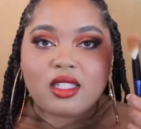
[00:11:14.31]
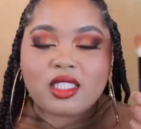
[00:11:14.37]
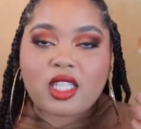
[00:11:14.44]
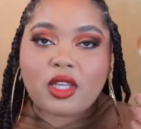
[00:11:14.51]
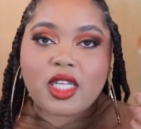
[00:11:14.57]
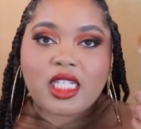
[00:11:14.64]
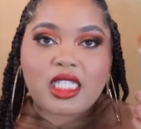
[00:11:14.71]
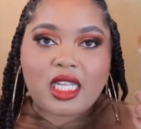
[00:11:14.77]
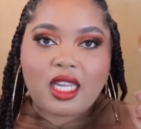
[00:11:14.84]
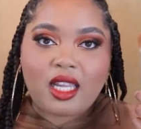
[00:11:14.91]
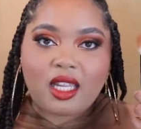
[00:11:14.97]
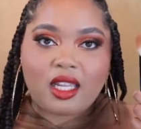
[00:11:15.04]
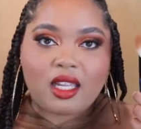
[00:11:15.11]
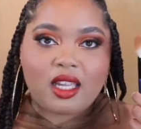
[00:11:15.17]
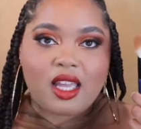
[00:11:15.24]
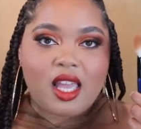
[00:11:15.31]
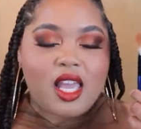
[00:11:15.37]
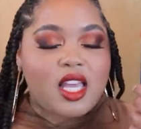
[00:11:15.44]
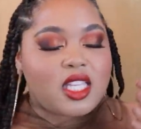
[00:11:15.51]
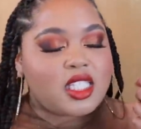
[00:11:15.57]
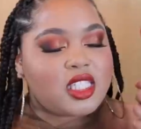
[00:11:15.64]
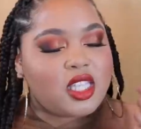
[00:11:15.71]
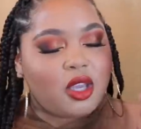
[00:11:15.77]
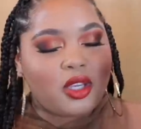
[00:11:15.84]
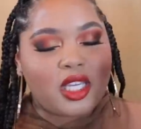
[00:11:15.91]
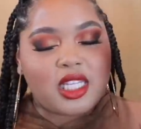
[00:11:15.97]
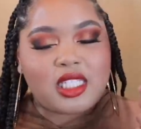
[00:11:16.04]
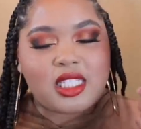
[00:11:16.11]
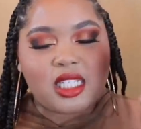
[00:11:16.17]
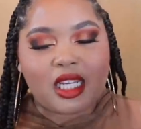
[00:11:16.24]
Sonia G.
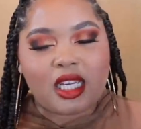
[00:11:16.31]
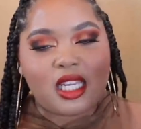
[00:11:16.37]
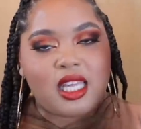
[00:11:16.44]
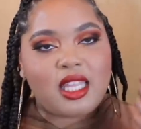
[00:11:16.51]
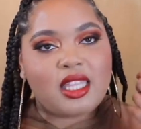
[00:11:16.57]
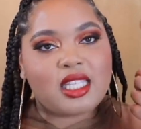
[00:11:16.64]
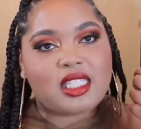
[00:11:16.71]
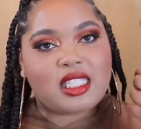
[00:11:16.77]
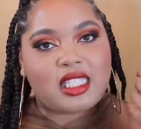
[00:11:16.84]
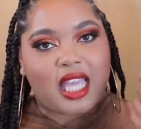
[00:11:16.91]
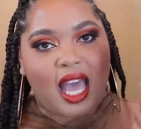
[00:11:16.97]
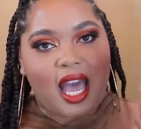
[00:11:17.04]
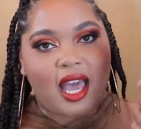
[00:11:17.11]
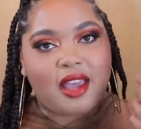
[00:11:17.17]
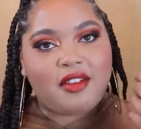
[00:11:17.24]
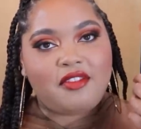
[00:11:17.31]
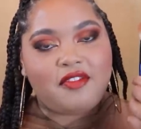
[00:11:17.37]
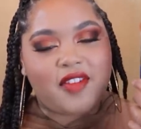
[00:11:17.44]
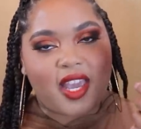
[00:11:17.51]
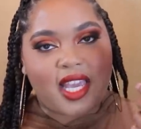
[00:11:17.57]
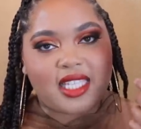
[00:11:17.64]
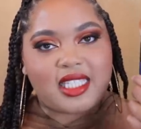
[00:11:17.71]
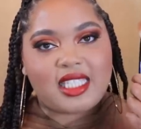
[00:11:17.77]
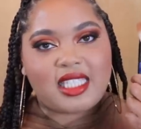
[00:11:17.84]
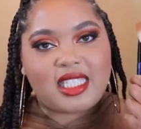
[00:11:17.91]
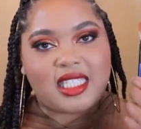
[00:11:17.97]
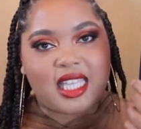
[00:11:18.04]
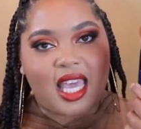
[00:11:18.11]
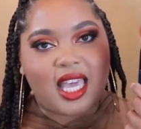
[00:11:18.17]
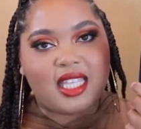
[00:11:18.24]
Sonia G, the Sky Face
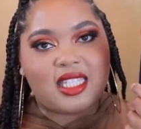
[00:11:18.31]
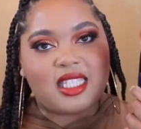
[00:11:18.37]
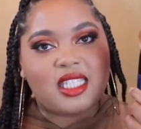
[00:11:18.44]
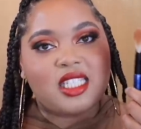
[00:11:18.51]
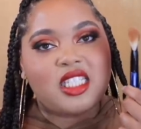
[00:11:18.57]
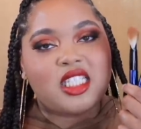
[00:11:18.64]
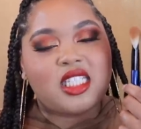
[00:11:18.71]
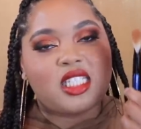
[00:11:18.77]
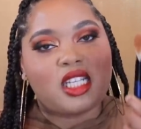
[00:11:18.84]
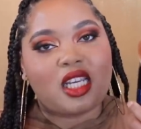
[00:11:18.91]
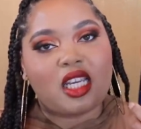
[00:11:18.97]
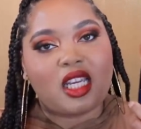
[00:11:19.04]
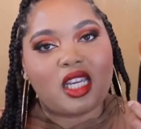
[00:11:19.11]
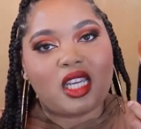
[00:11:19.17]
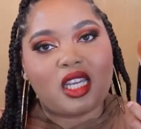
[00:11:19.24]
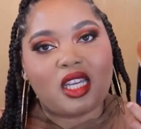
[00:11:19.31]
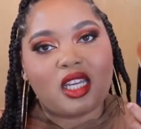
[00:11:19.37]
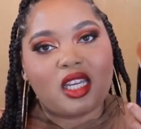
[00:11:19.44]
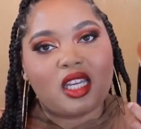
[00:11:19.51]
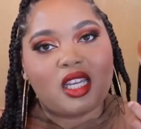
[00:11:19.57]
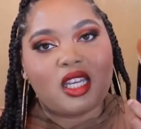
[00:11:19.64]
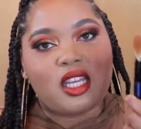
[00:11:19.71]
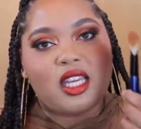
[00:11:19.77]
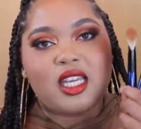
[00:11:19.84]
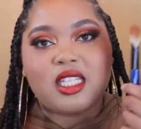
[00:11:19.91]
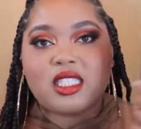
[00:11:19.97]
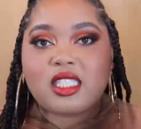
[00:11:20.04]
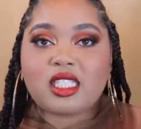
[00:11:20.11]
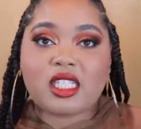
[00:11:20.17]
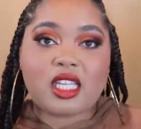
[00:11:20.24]
Set. She
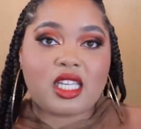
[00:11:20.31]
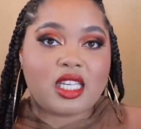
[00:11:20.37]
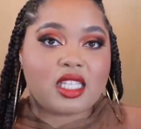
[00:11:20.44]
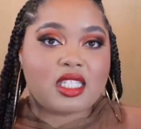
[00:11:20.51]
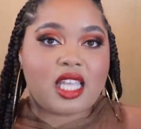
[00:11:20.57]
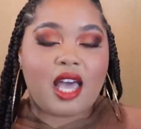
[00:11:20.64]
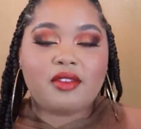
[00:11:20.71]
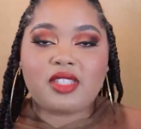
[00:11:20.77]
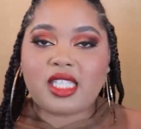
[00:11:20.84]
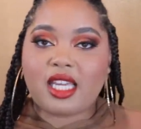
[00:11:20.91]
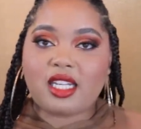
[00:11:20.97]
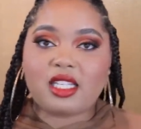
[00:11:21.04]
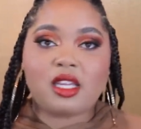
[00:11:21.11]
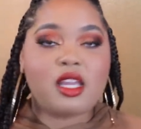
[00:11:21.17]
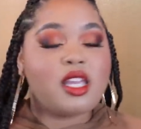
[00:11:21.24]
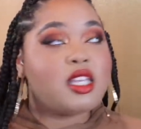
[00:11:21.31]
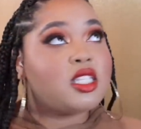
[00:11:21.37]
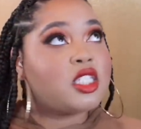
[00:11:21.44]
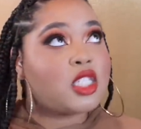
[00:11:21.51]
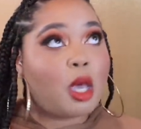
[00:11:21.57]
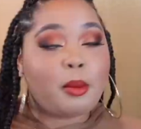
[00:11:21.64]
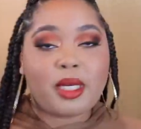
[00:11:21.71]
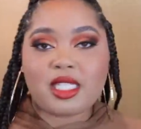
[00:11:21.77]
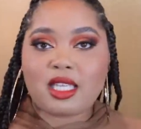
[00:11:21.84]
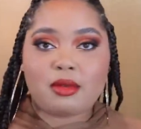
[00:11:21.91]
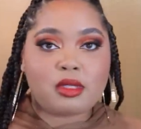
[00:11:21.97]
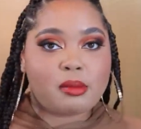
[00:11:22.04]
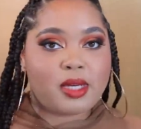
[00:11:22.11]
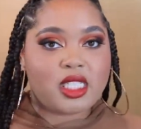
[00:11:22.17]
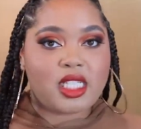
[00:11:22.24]
is a genius. I've said it so many
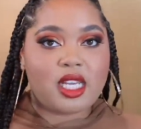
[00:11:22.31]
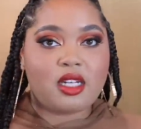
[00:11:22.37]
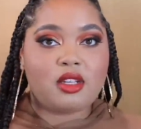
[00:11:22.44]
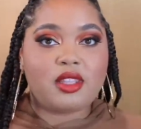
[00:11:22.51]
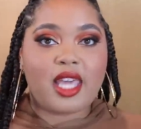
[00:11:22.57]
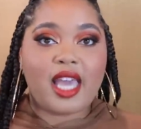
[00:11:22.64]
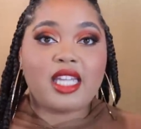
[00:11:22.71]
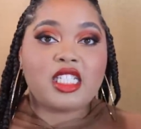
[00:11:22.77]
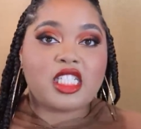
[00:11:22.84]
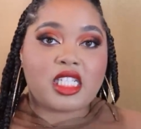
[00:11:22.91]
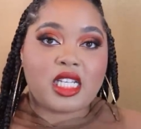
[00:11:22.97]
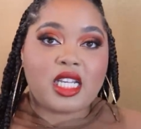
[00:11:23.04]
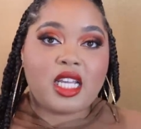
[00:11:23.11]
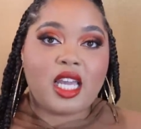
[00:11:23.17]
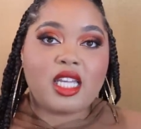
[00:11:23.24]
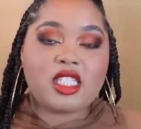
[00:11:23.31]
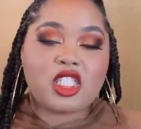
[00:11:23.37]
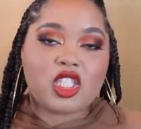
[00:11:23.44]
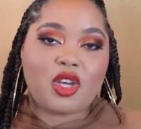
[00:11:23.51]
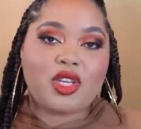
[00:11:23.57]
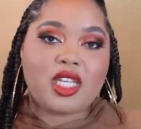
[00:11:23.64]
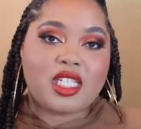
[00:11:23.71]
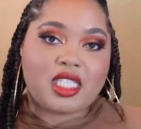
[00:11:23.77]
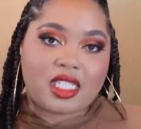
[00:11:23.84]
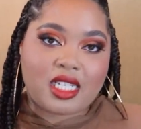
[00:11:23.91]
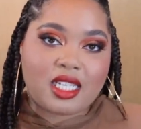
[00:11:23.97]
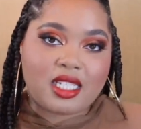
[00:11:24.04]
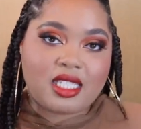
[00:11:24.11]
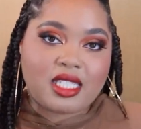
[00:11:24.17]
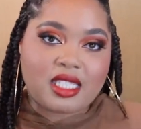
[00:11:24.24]
times on my channel. That G and Sonia
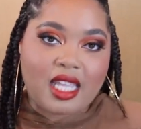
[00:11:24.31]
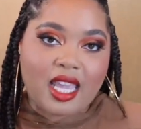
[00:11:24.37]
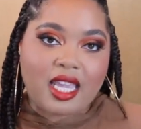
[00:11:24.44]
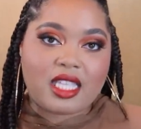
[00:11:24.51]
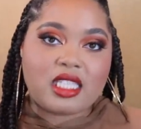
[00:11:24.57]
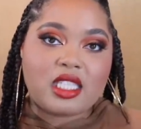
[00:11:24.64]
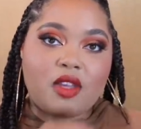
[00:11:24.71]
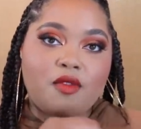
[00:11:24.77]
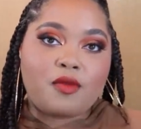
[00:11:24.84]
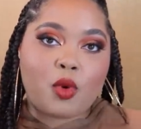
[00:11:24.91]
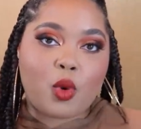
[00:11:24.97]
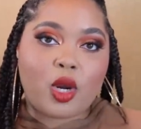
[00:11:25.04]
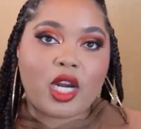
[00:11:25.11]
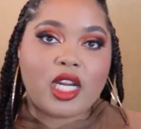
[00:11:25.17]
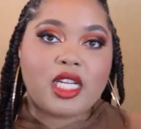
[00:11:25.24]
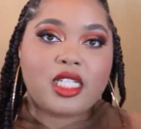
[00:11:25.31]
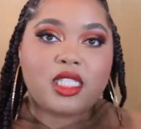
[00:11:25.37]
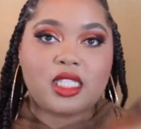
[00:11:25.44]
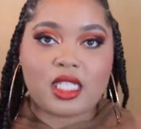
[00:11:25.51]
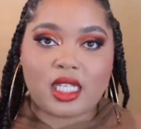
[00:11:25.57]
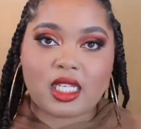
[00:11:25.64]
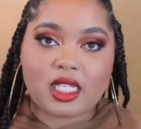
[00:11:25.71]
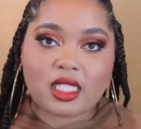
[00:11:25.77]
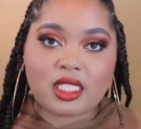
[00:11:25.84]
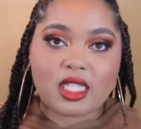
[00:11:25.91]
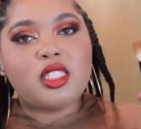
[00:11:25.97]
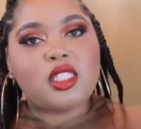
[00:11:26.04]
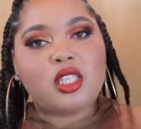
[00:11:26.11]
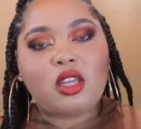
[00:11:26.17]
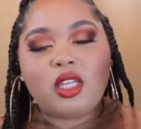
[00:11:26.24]
G stands for genius.
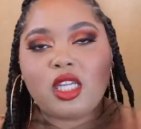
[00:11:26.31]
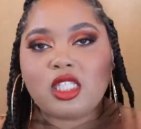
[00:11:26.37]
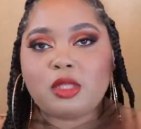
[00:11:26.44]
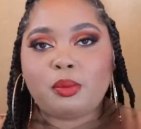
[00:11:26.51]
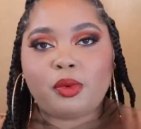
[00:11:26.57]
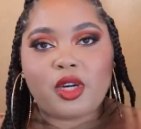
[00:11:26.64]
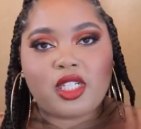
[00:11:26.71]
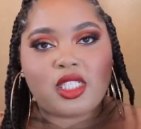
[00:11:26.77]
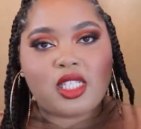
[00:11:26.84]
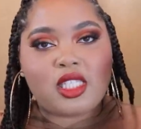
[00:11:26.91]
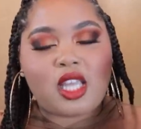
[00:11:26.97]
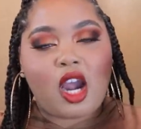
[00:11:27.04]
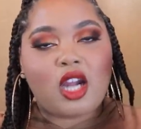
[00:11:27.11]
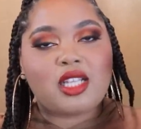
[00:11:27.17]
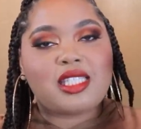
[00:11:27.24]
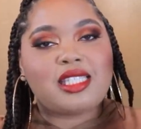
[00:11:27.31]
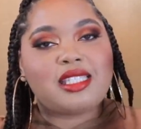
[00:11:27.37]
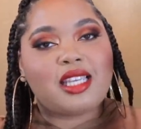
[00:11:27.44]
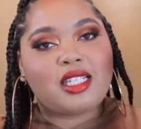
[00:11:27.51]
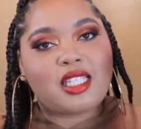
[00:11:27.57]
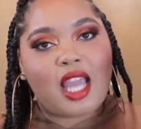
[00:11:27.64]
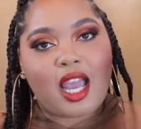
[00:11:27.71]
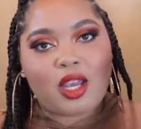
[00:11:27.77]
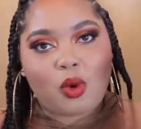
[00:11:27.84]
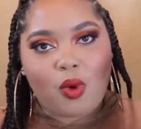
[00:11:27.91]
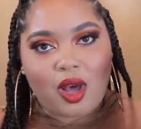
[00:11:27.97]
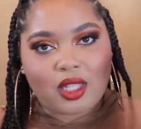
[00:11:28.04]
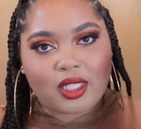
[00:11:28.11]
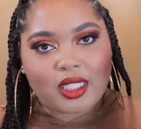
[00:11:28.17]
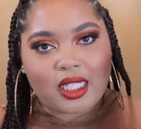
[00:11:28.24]
Sonia's brushes are such high
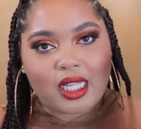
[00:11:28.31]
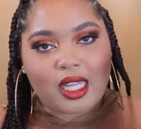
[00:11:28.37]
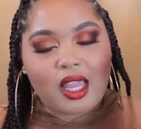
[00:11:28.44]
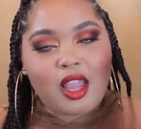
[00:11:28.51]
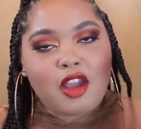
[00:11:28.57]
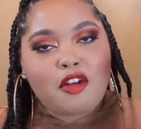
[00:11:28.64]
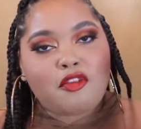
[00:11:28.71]
quality.